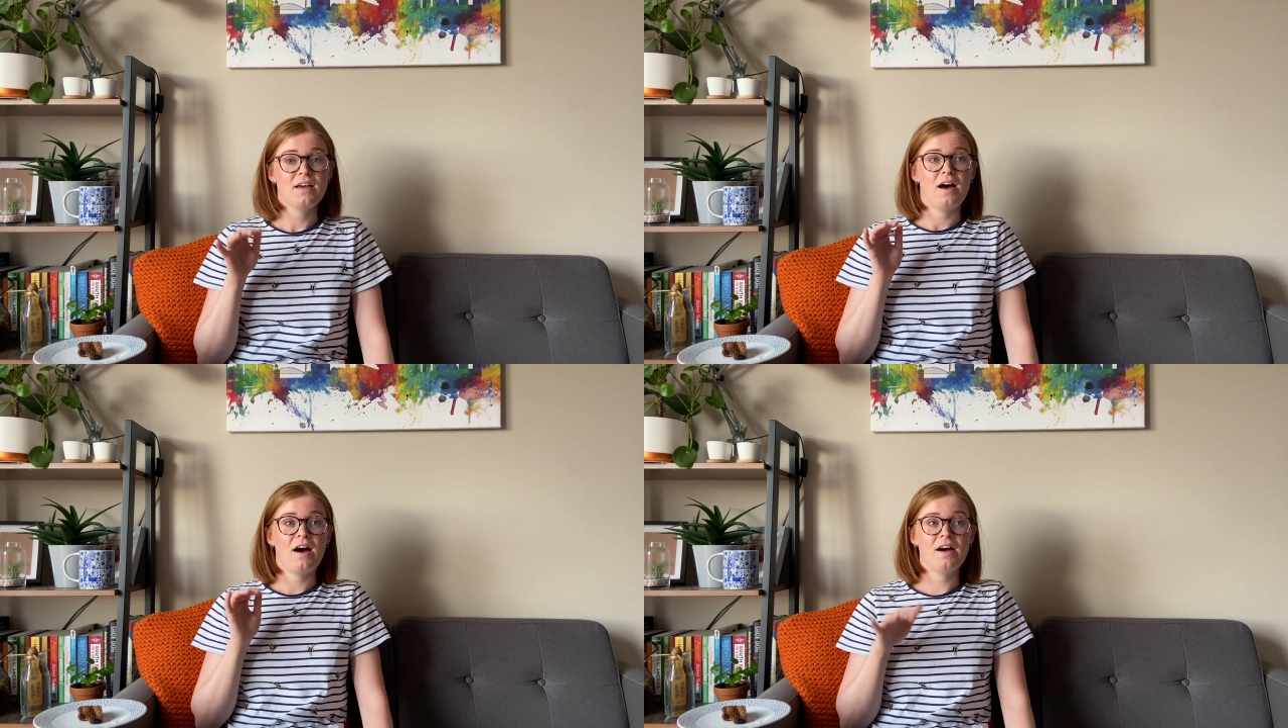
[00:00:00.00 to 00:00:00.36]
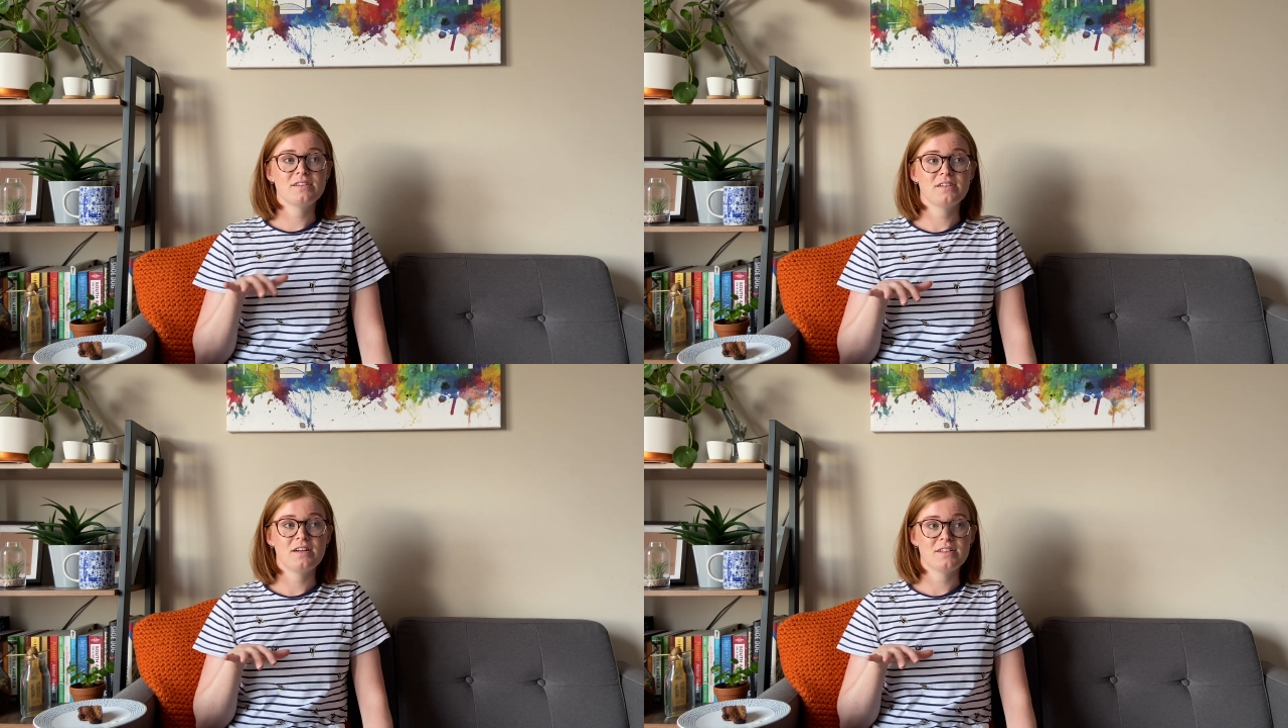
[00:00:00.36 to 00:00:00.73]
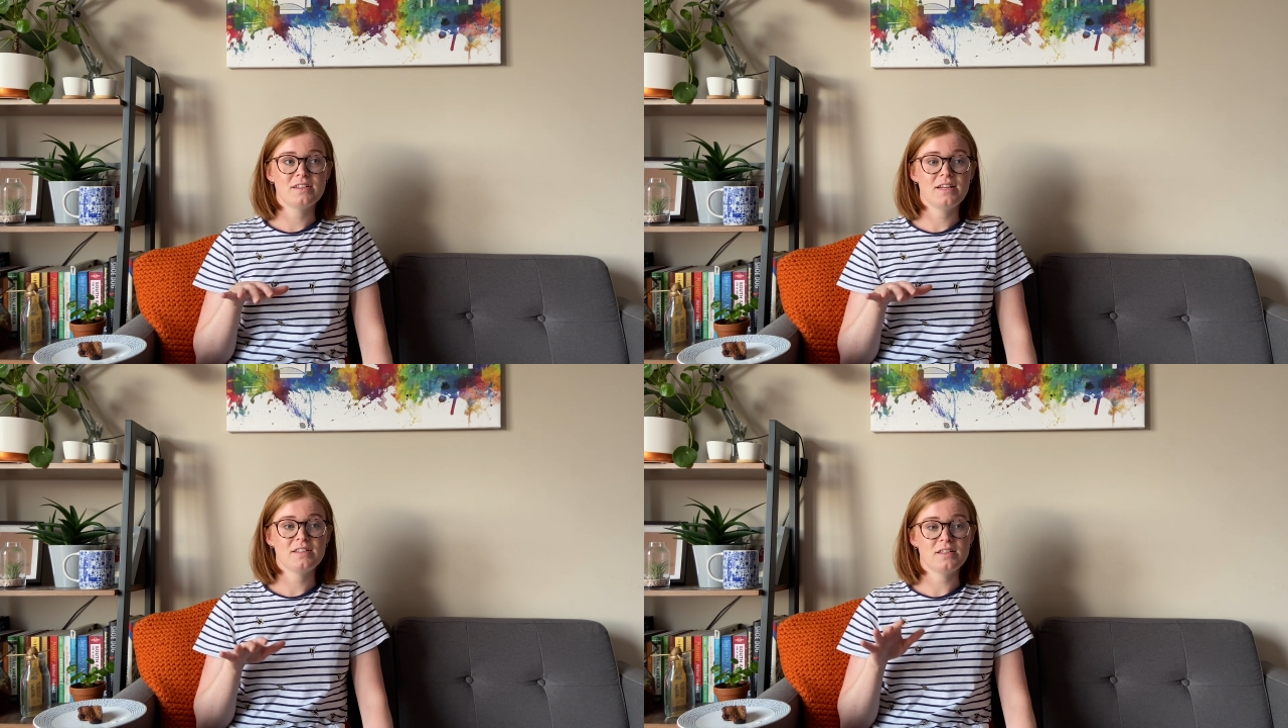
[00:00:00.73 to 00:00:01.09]
I started
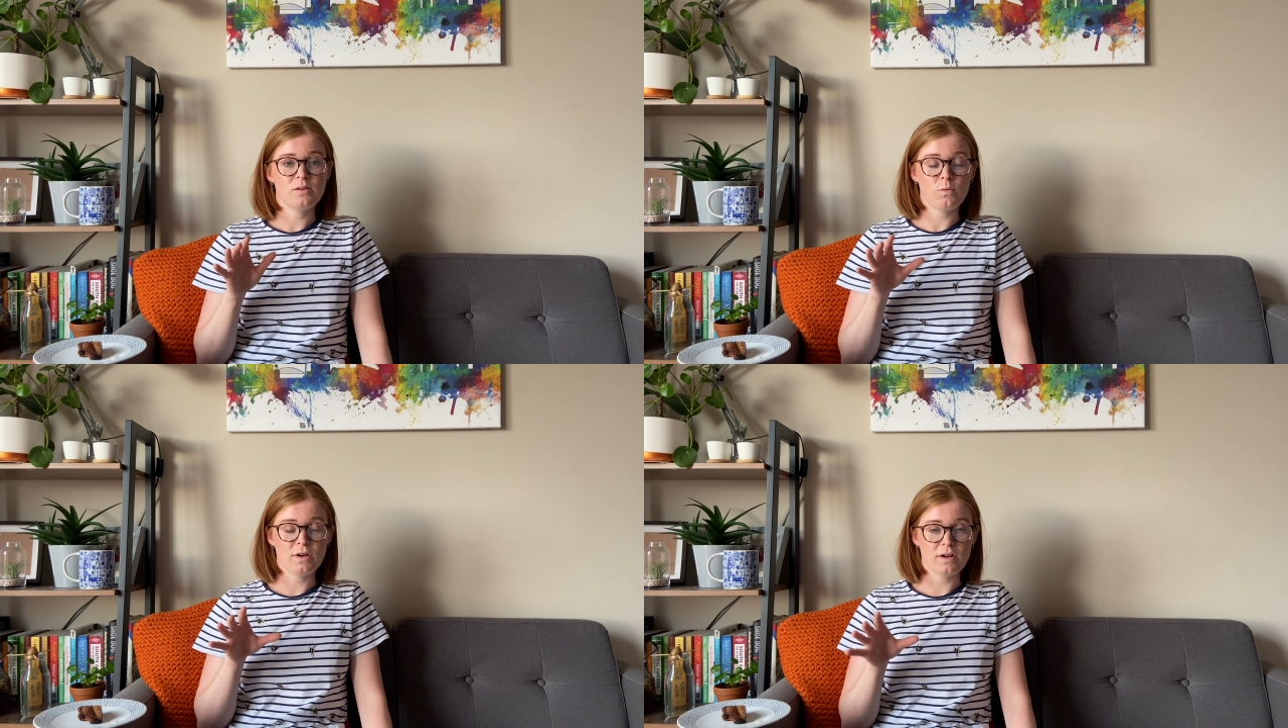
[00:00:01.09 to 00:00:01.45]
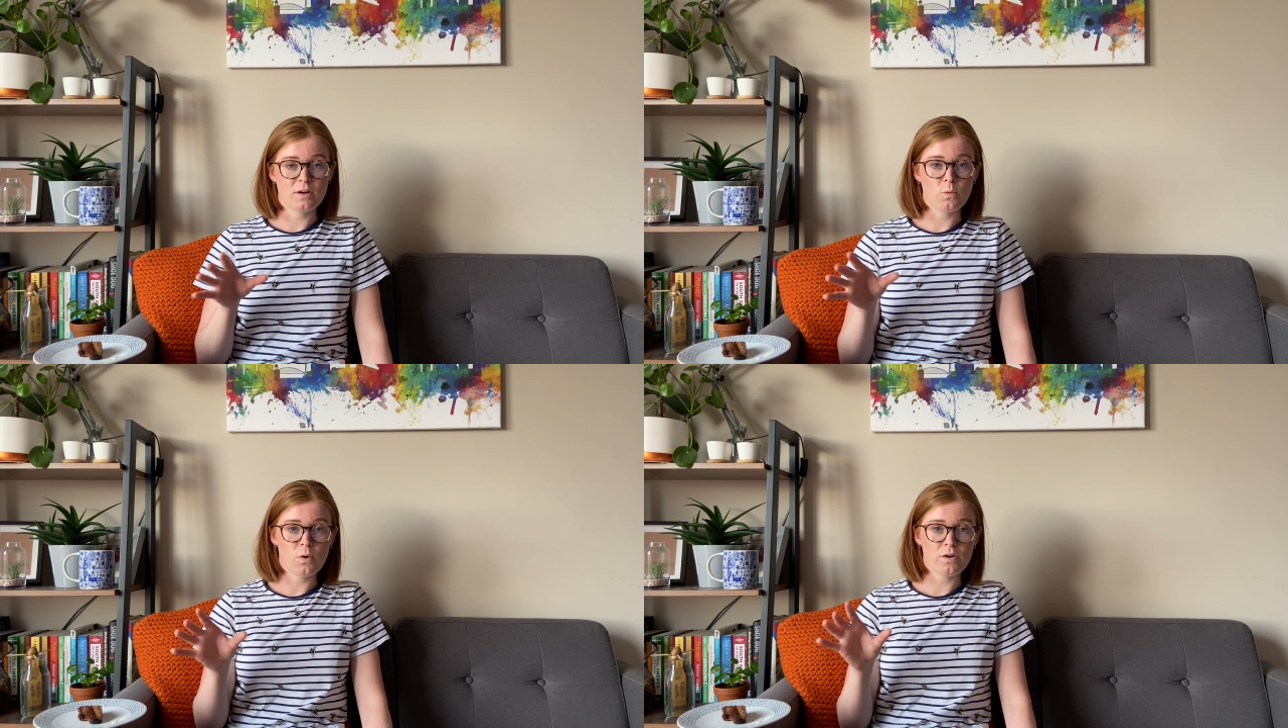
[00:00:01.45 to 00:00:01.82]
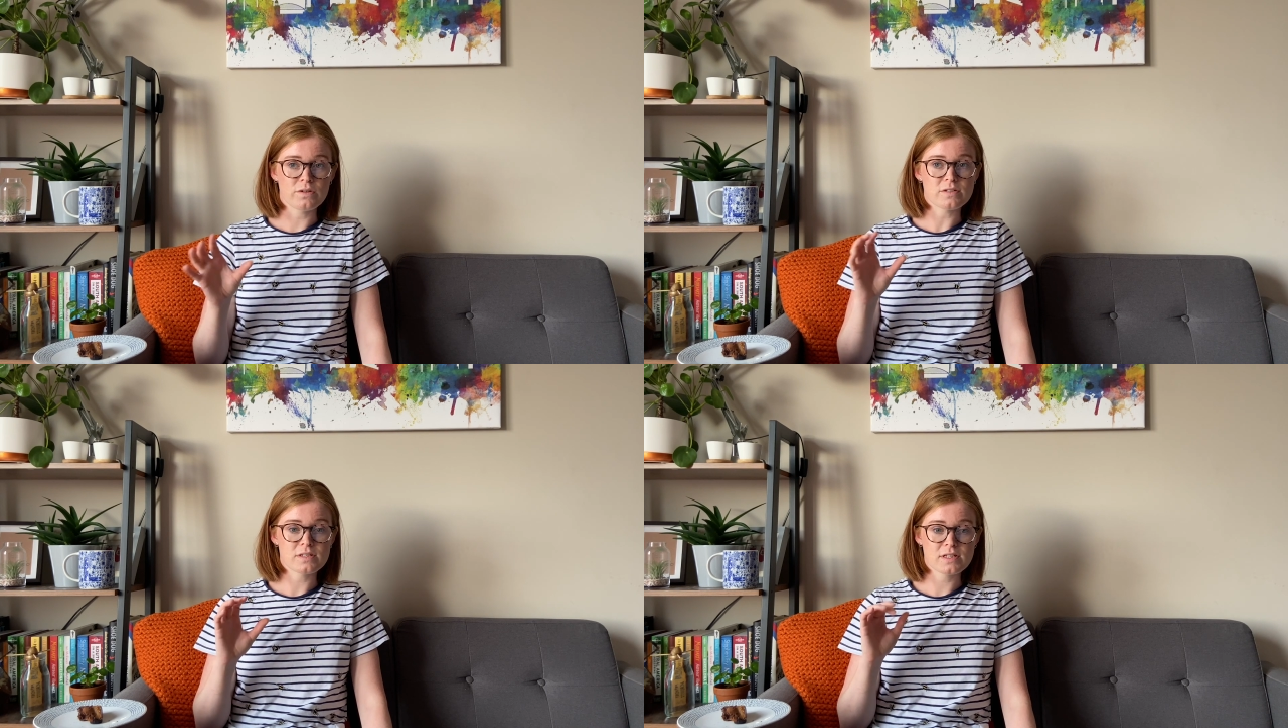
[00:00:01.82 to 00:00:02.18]
knitting when I
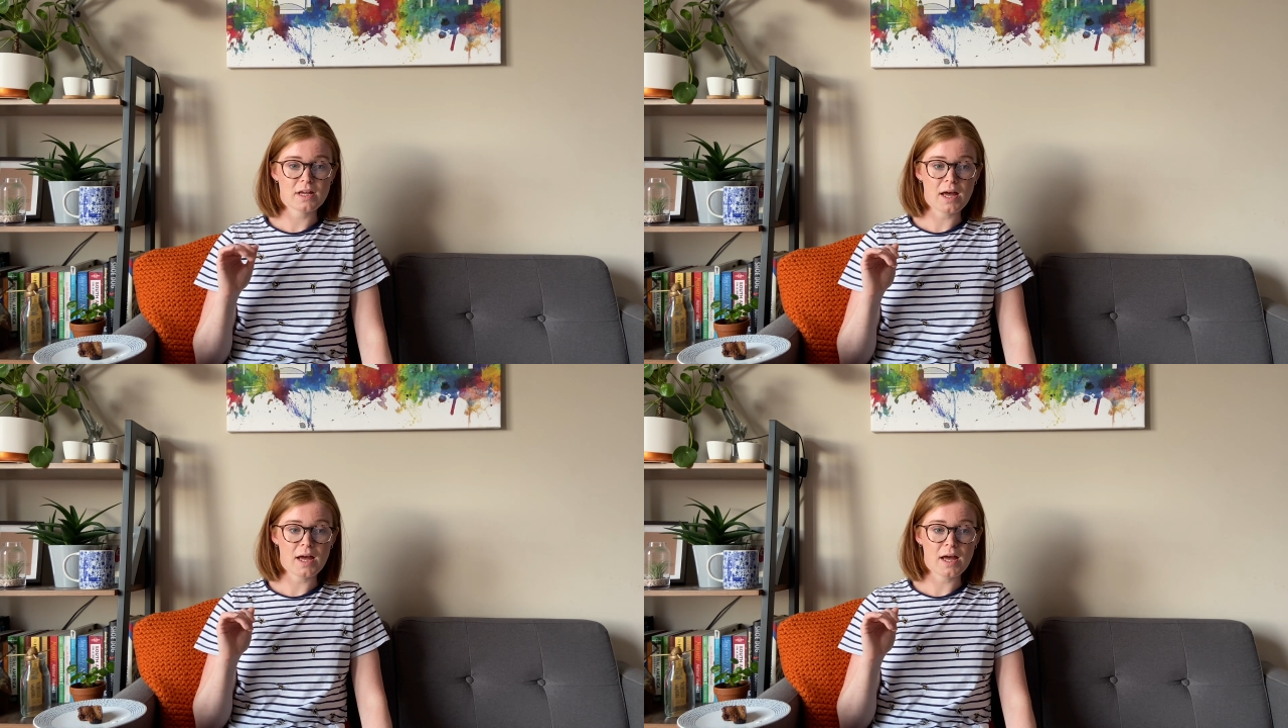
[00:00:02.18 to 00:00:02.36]
was